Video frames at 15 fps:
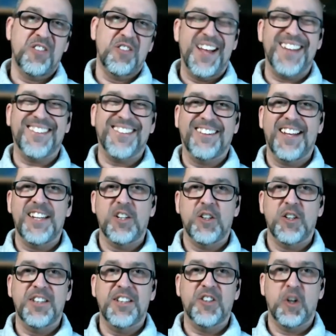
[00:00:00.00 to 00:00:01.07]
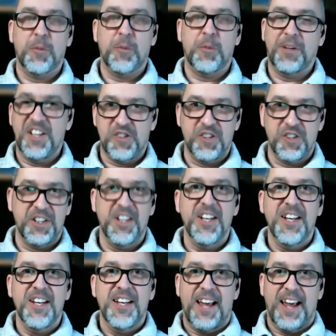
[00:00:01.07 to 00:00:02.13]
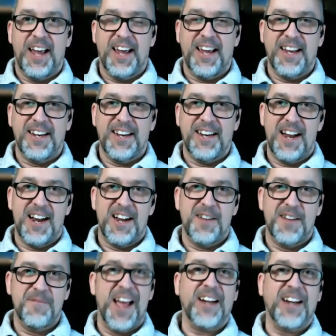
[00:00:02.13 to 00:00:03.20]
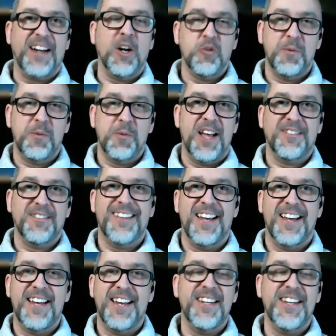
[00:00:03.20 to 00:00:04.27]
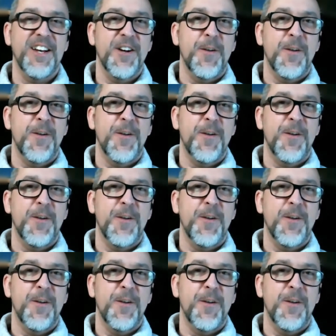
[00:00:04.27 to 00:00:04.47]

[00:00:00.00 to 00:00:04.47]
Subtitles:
So that's a later interpolation, and that goes without saying.